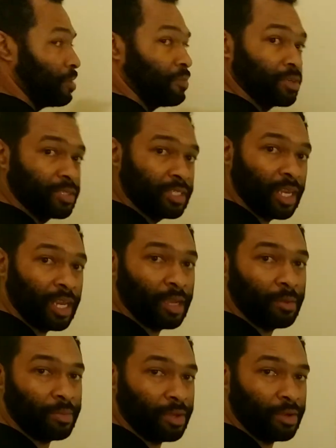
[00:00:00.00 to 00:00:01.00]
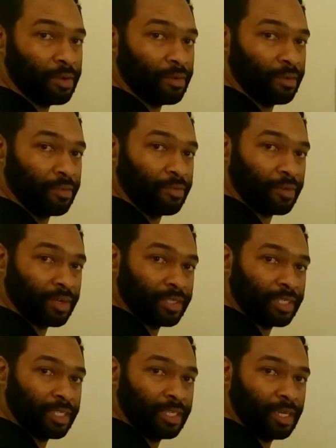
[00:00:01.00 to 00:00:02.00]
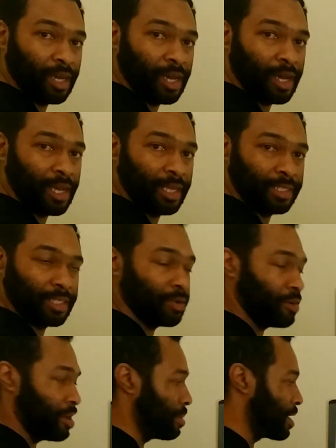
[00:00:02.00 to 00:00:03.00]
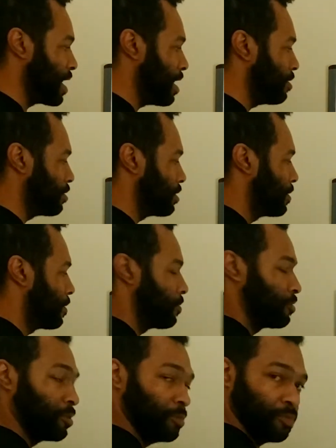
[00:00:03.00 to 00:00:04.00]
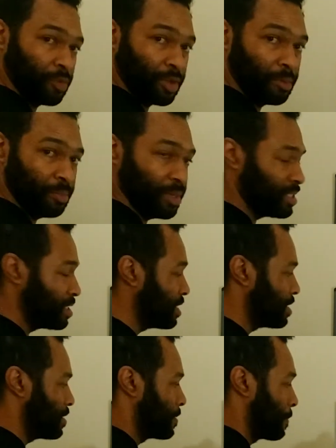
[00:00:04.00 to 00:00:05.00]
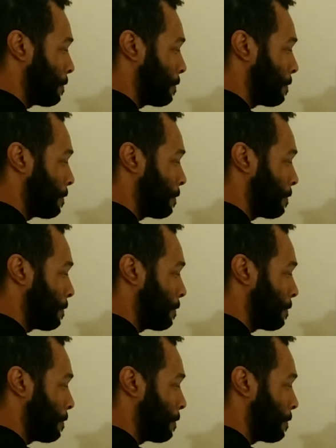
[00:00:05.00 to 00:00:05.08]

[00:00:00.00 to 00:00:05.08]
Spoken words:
if you're setting up your first Instagram account for your business,